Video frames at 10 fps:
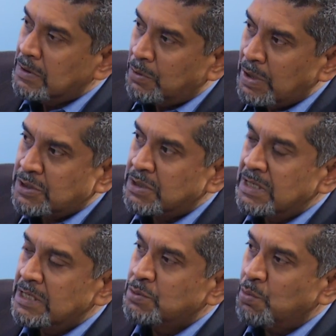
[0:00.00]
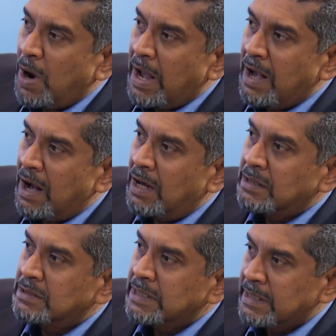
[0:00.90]
Question is, why
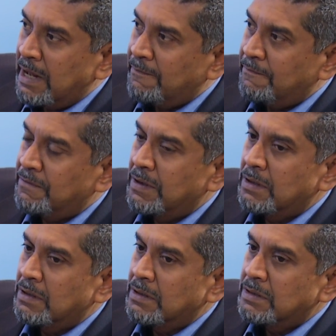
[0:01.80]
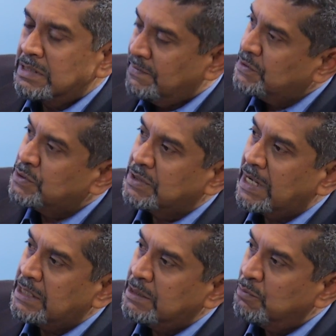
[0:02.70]
aren't enough civil
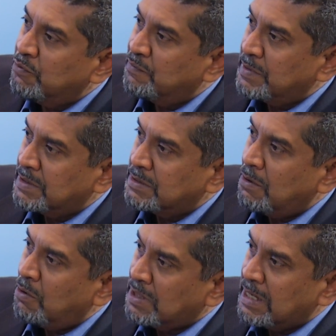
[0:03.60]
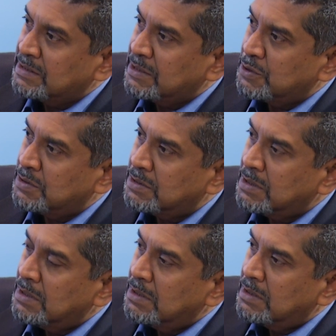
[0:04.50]
society movements, organizations,
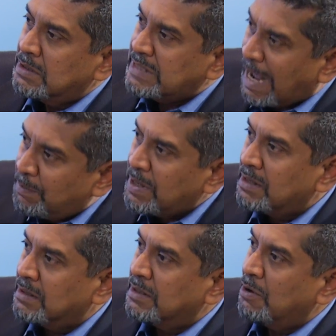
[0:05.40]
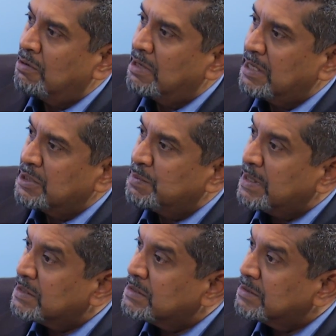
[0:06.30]
tapping the online
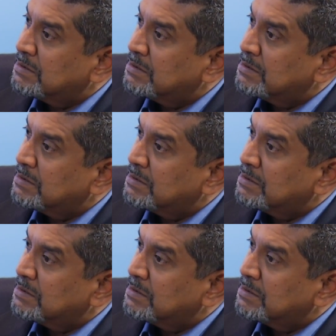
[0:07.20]
space?